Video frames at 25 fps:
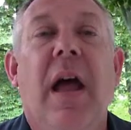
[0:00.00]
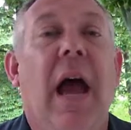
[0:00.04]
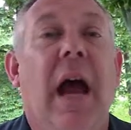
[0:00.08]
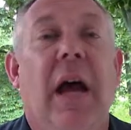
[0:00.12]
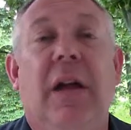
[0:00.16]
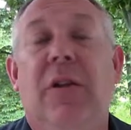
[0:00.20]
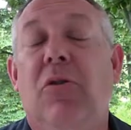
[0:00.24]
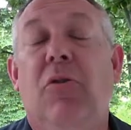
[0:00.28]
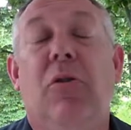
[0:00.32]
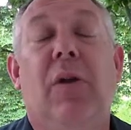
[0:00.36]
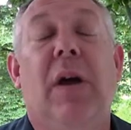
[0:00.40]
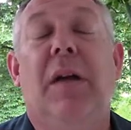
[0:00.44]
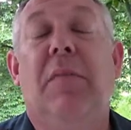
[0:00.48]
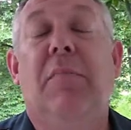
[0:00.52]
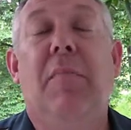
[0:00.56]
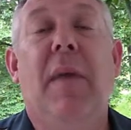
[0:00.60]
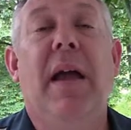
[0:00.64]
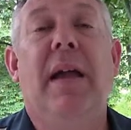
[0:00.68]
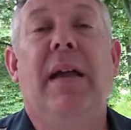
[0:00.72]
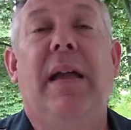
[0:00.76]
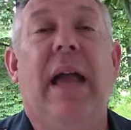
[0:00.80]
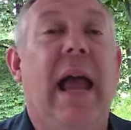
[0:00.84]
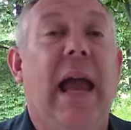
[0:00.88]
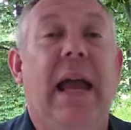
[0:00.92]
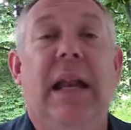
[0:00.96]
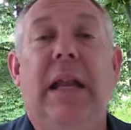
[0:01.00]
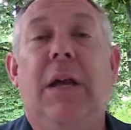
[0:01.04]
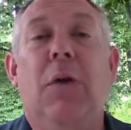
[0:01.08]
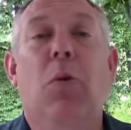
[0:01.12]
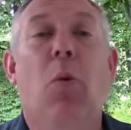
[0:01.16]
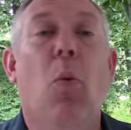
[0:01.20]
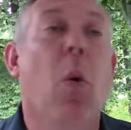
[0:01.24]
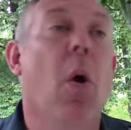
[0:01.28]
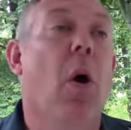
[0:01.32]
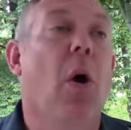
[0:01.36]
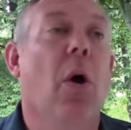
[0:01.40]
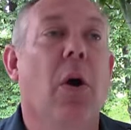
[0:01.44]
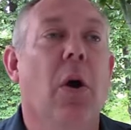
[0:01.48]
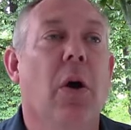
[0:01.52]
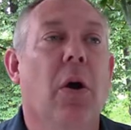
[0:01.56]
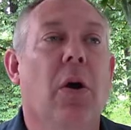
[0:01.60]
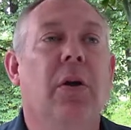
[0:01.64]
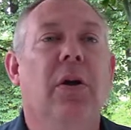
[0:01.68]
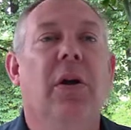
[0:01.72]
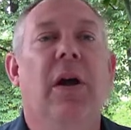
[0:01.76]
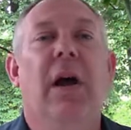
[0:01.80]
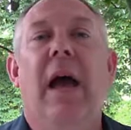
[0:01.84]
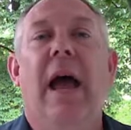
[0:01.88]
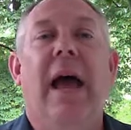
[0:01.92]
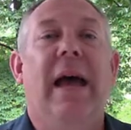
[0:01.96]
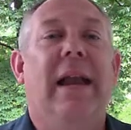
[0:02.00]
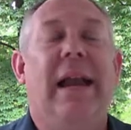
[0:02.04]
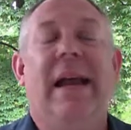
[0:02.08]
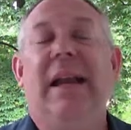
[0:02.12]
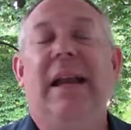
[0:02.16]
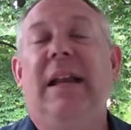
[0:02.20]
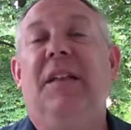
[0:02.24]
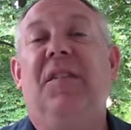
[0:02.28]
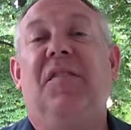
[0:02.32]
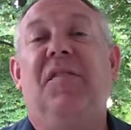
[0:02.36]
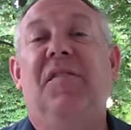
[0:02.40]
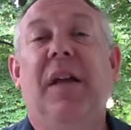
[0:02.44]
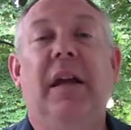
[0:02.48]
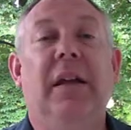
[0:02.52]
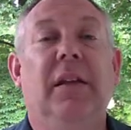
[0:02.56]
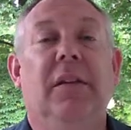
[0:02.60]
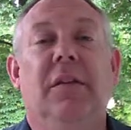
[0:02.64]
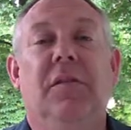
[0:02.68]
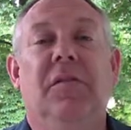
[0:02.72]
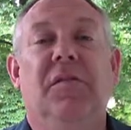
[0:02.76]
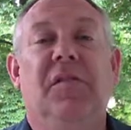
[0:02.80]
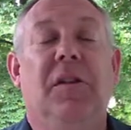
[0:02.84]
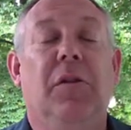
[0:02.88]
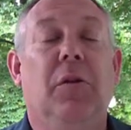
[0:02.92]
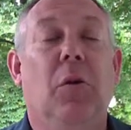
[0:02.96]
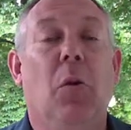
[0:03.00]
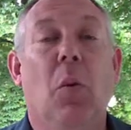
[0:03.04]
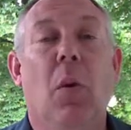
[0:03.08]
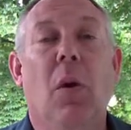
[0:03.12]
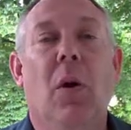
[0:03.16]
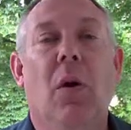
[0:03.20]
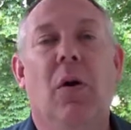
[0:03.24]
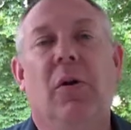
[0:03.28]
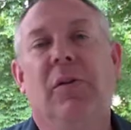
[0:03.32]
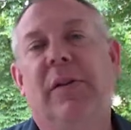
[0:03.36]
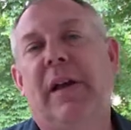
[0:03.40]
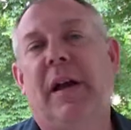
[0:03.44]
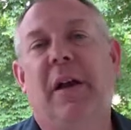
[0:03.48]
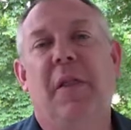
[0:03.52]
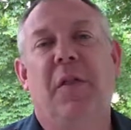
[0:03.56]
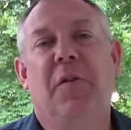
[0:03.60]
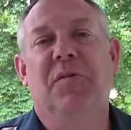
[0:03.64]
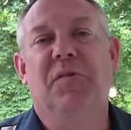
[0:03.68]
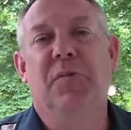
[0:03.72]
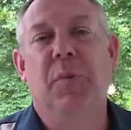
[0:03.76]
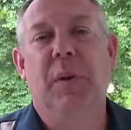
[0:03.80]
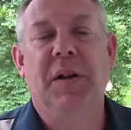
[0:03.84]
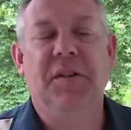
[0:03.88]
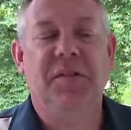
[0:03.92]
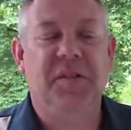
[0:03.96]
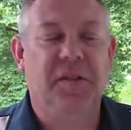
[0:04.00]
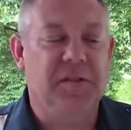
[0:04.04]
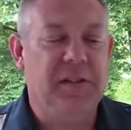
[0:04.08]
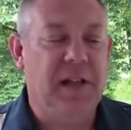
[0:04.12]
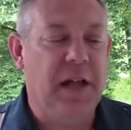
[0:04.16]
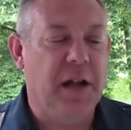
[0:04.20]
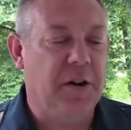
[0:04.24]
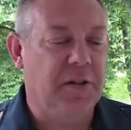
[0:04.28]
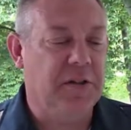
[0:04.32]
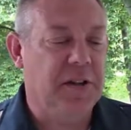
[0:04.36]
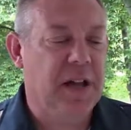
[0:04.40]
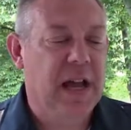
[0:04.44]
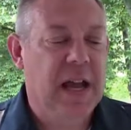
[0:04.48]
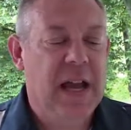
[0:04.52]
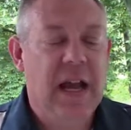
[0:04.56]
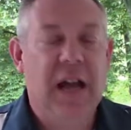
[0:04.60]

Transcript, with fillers: and you can make any word and any sentence in the world out of those 26 letters.